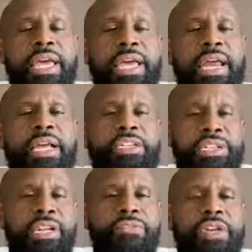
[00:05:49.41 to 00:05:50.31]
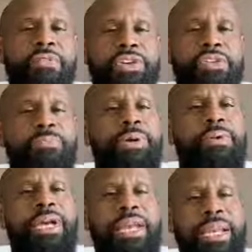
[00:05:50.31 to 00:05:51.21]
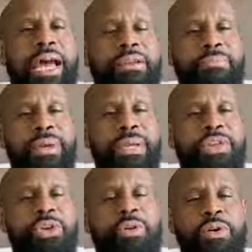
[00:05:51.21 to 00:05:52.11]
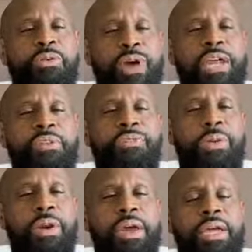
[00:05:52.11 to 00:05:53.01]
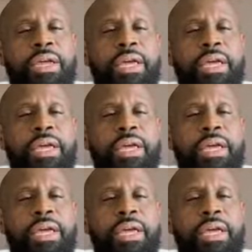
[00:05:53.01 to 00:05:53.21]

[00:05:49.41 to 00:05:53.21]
and I should have given you milk and not meat. You weren't ready for it.